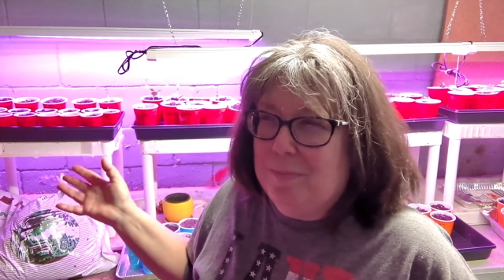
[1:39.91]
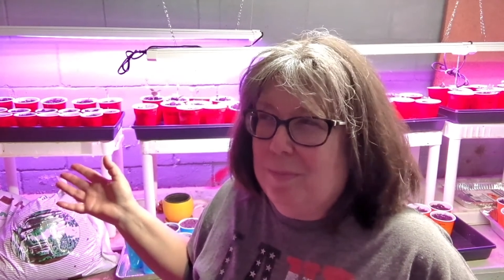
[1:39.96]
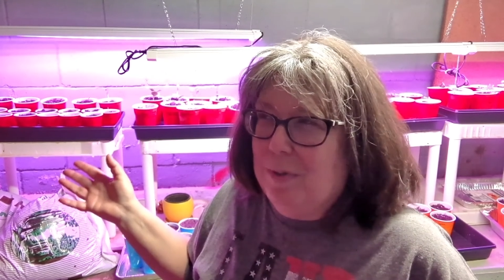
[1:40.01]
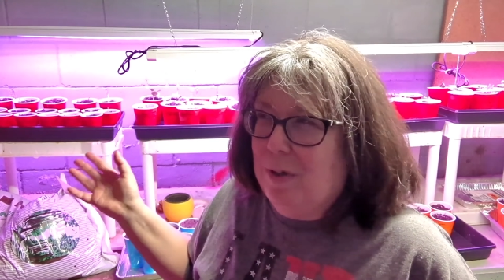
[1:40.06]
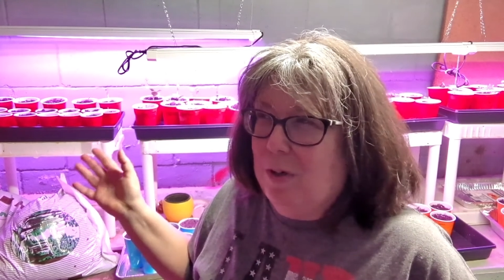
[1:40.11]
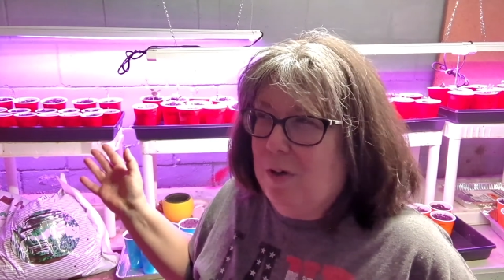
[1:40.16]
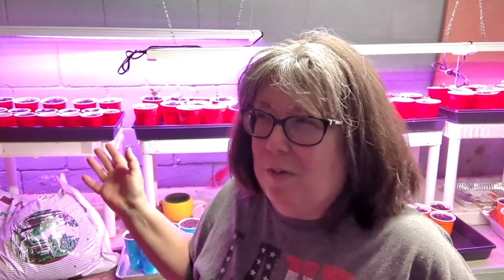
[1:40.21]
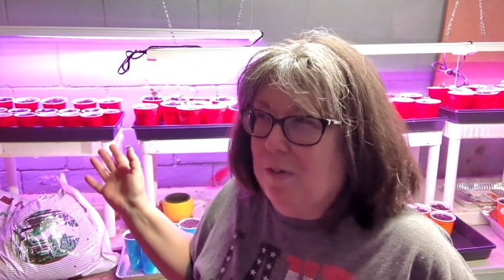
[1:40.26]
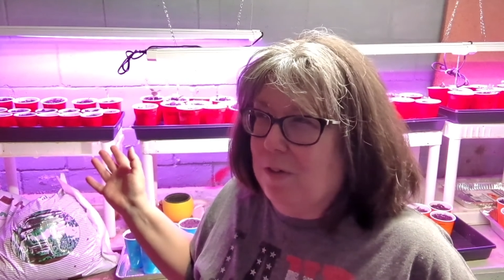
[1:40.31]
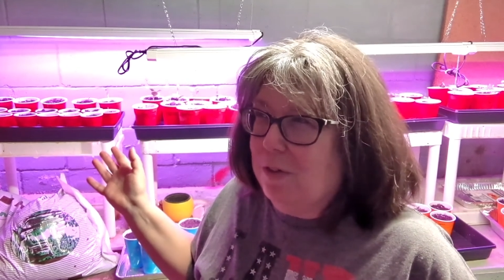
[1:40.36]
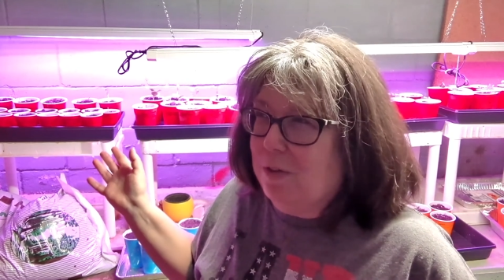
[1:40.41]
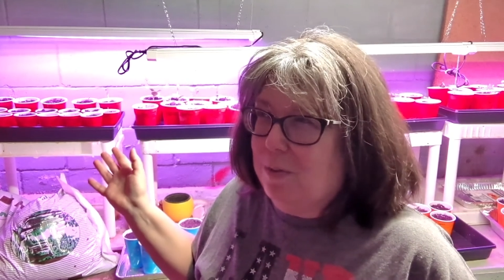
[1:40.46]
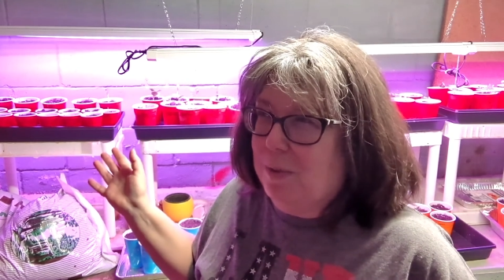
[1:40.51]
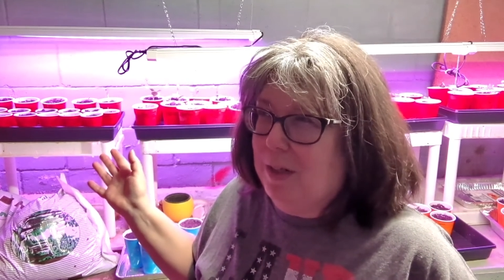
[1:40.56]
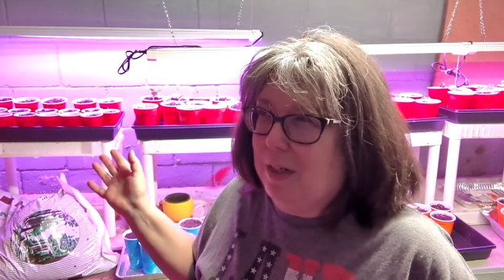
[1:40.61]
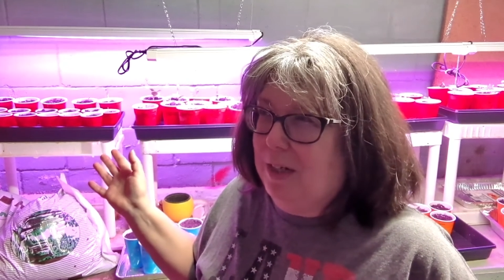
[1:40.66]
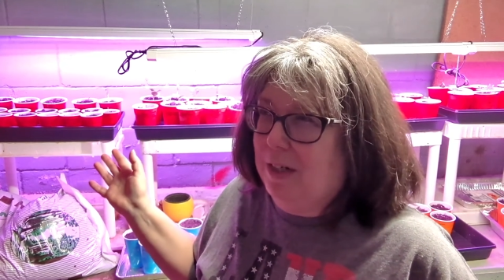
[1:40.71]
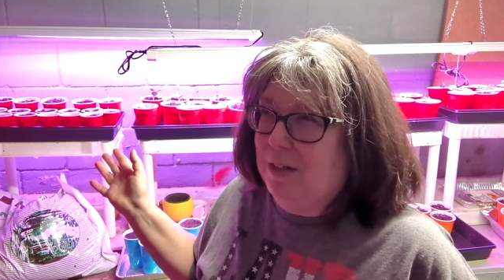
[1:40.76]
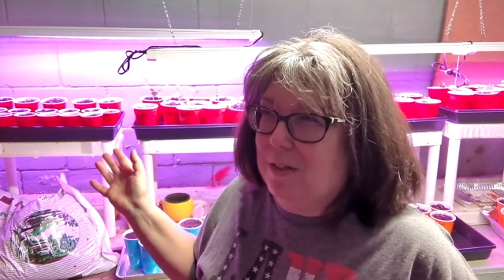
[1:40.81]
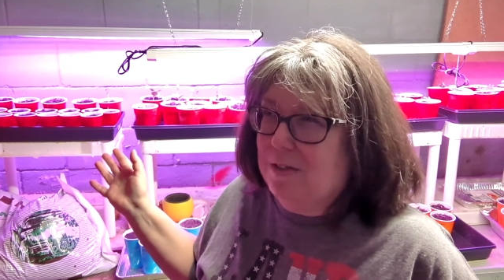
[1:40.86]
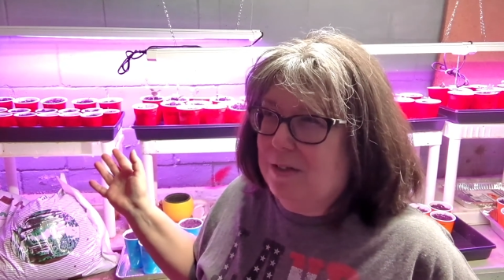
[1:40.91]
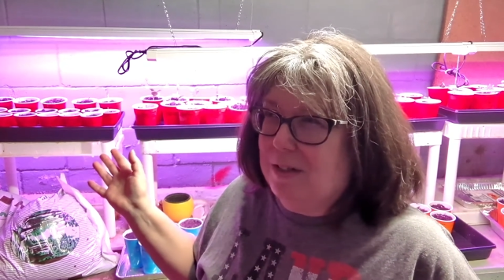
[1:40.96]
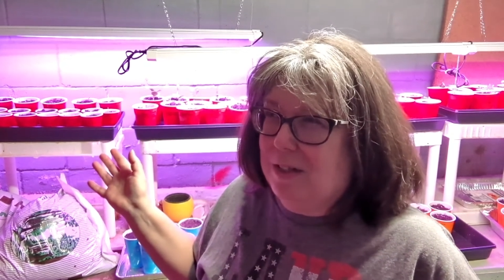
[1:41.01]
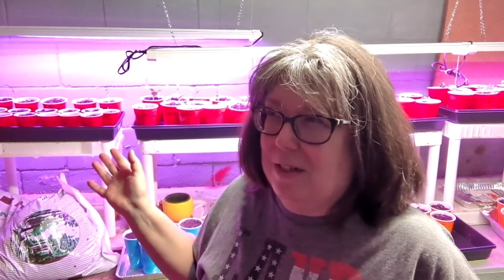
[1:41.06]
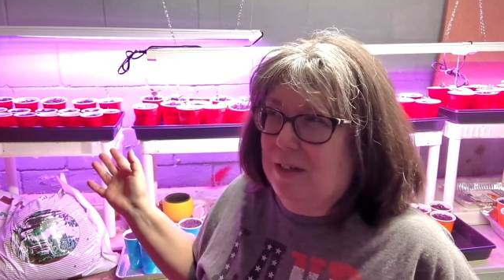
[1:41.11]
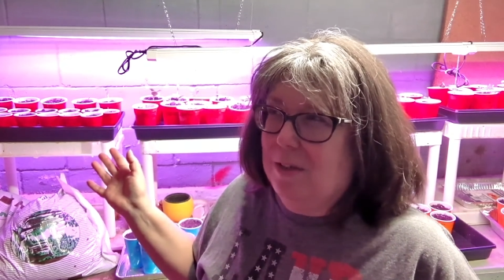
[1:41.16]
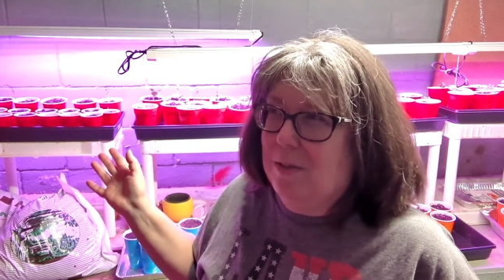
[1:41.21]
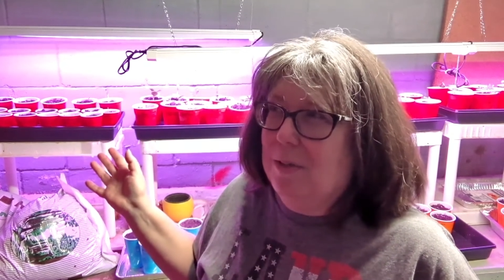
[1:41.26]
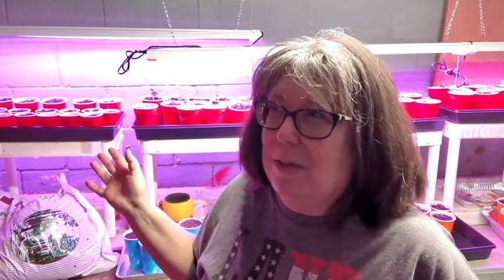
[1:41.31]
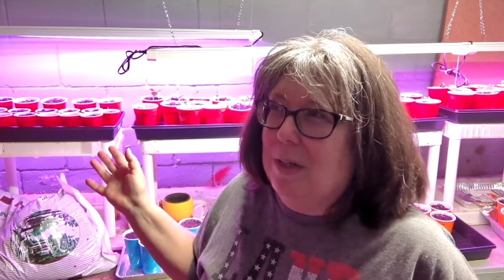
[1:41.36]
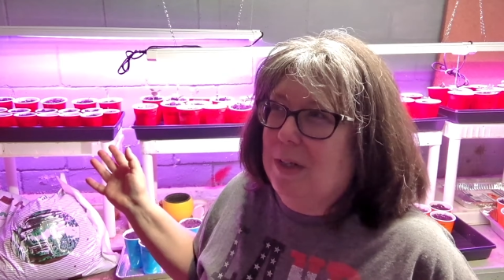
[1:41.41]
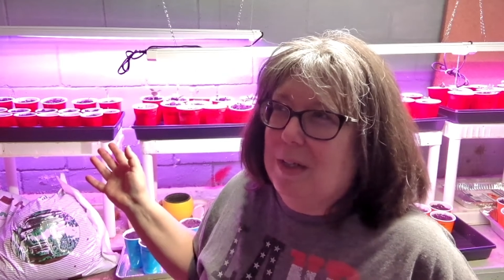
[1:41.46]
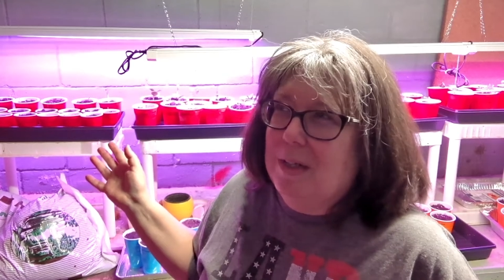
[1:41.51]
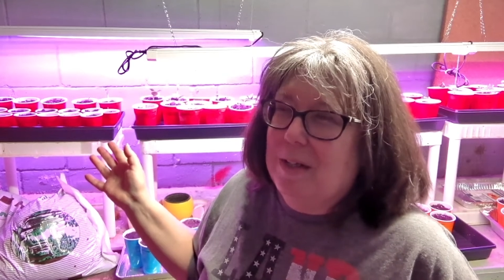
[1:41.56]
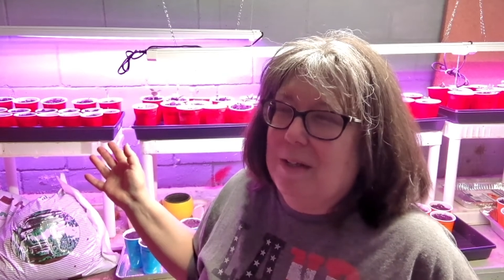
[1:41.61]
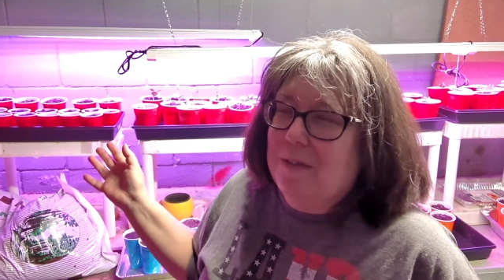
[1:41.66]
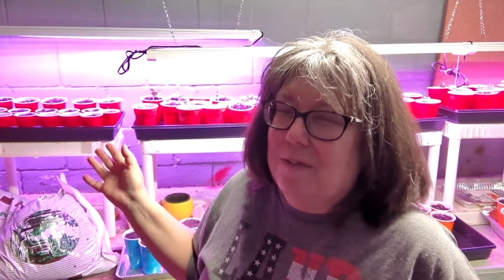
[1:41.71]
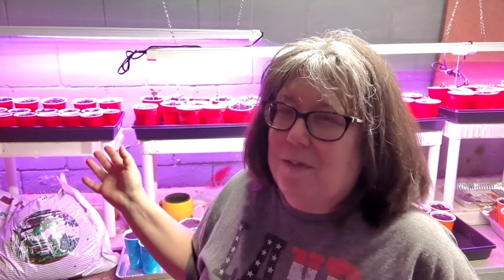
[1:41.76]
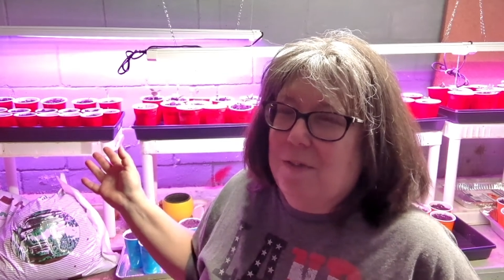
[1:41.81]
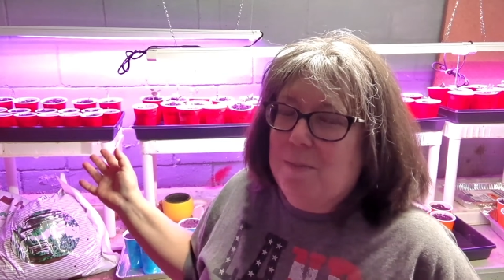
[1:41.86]
over 20 years ago
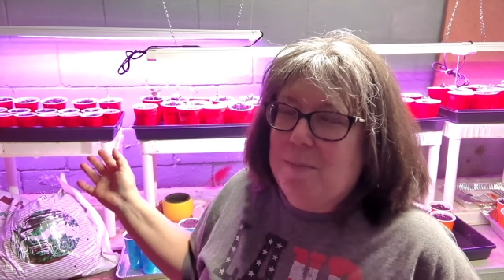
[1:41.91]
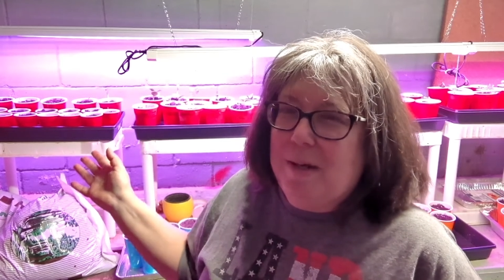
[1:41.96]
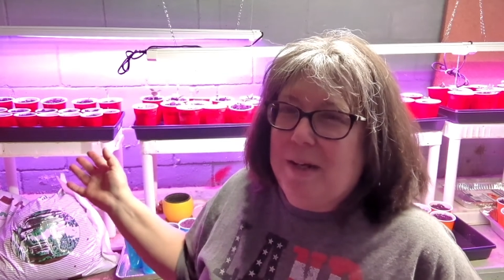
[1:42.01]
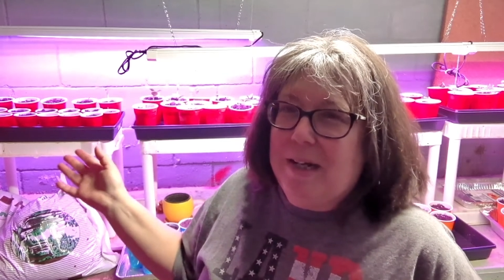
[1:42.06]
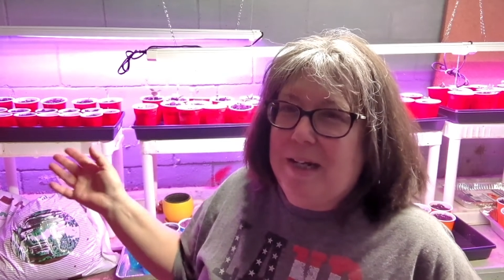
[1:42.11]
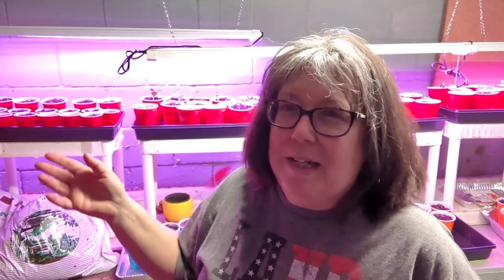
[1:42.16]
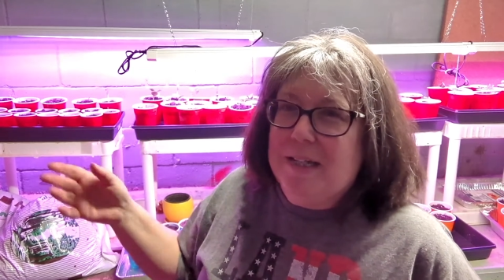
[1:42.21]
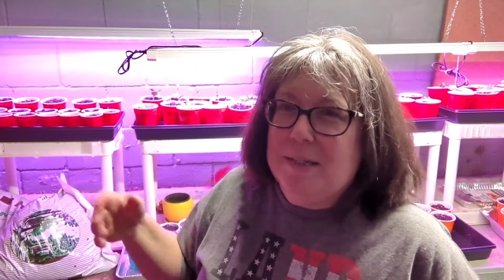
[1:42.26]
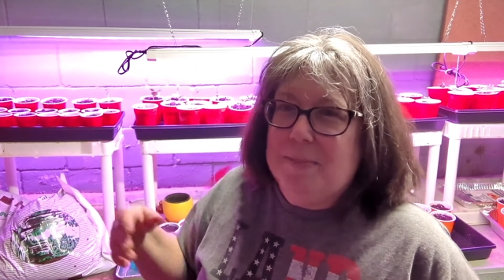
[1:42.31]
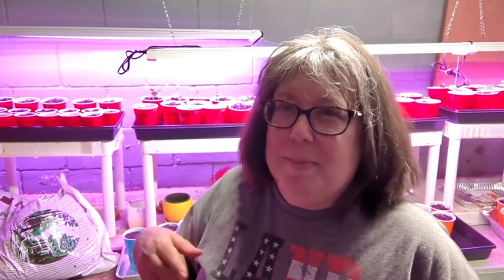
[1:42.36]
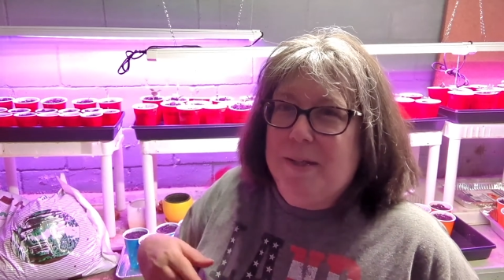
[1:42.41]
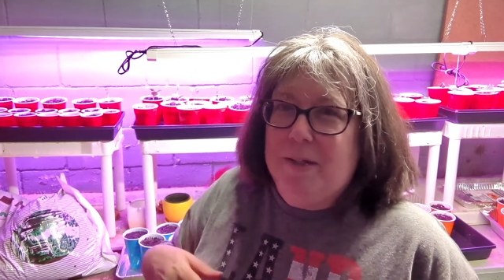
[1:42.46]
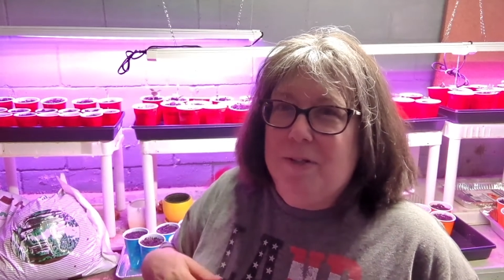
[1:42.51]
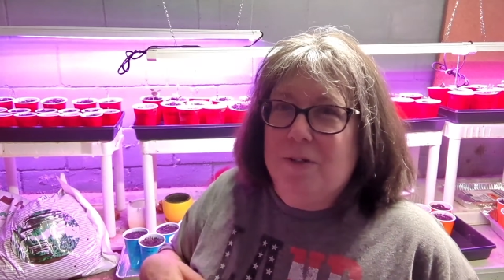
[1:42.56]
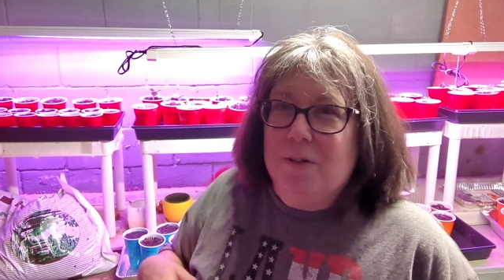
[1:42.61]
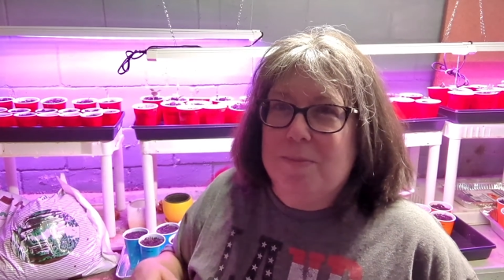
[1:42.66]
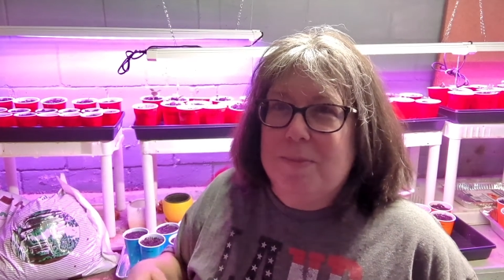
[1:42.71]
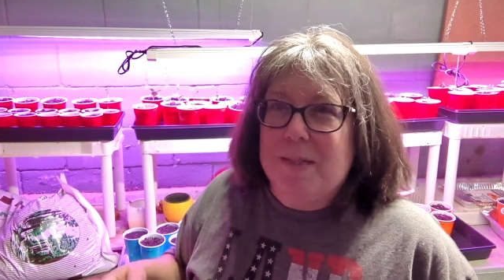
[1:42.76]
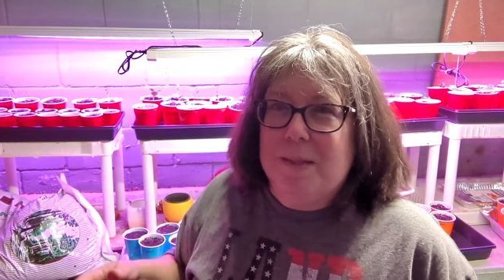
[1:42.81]
for my kids' bedrooms.